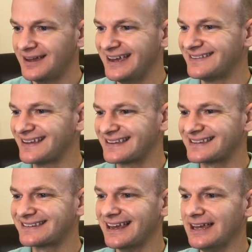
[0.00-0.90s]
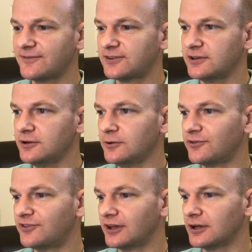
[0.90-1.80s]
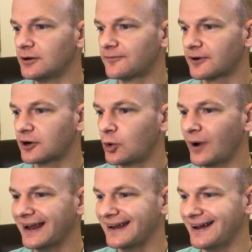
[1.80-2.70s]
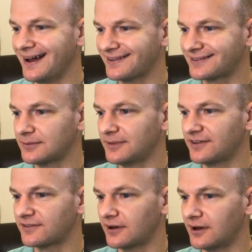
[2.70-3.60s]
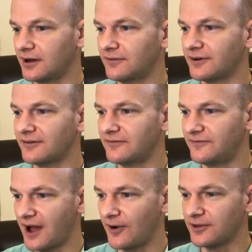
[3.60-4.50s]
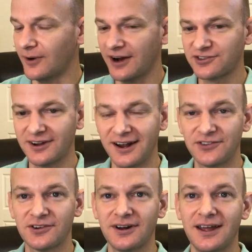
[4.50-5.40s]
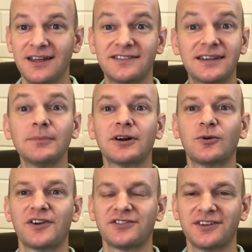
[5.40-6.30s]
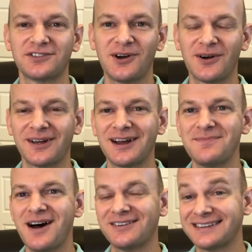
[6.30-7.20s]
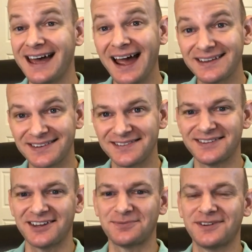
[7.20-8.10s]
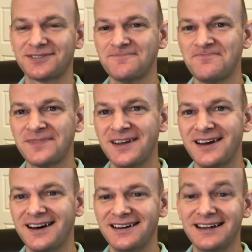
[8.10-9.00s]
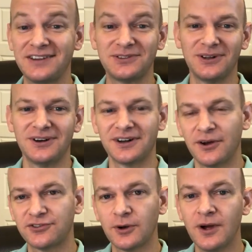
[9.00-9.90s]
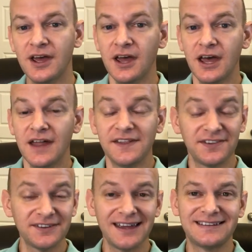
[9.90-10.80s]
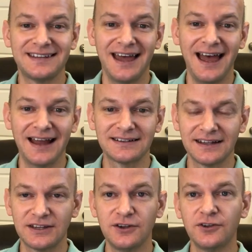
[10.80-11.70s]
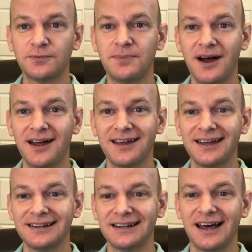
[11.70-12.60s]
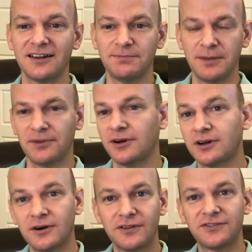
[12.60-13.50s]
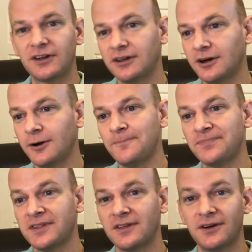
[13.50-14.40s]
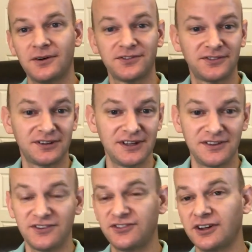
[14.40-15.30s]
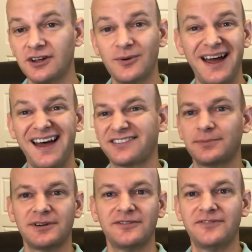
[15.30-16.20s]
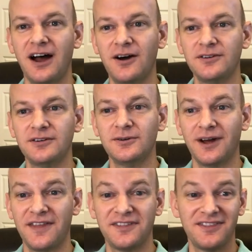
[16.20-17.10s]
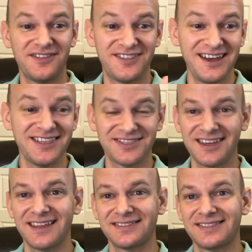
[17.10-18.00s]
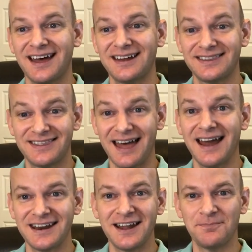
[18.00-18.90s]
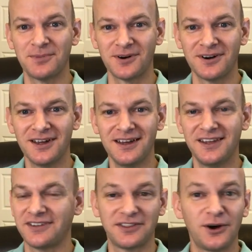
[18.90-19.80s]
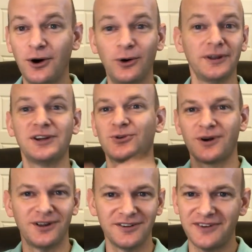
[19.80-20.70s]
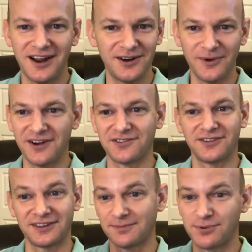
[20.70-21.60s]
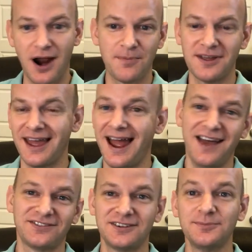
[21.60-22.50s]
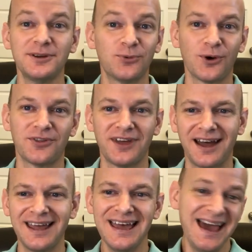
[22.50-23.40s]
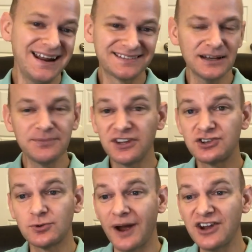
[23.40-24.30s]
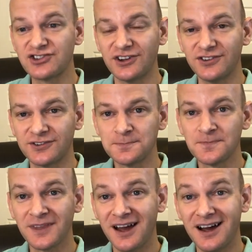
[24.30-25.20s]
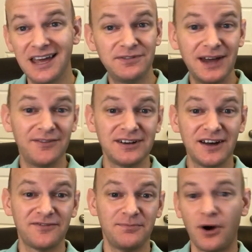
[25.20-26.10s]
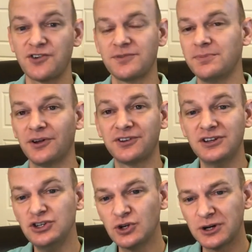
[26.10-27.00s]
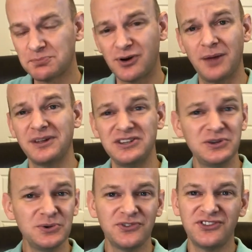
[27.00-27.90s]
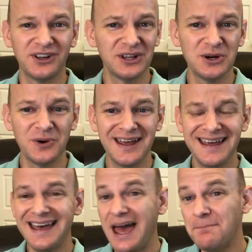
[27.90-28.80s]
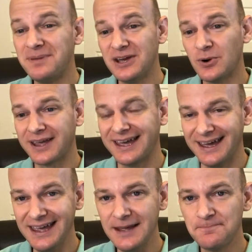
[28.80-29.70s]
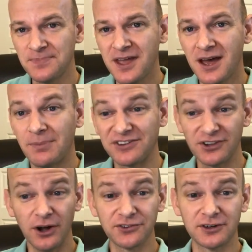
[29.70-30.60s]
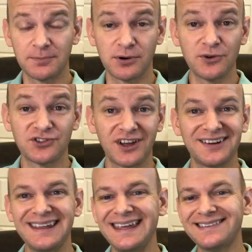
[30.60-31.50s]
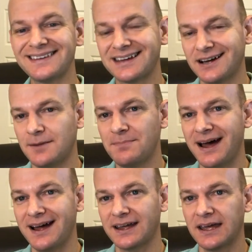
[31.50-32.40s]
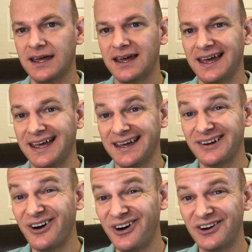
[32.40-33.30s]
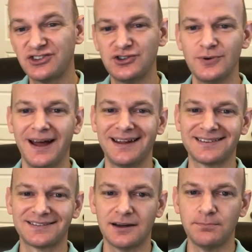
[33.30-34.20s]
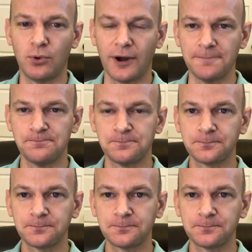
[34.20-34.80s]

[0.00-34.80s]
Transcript: Is it safe to use Zillow for quick estimates of value? Actually, I answered a similar question to this talking about tax assessments uh, not too long ago. So this is a tactic used by a lot of people. They'll go to Zillow, they'll get the Zillow estimate of value, and then they think that that number is like the holy grail of valuations, like the property has to be worth that. And in some situations, uh, if you have enough margin built in, you could probably use Zillow and be okay, but it's also an approach that could easily come back and haunt you at some point.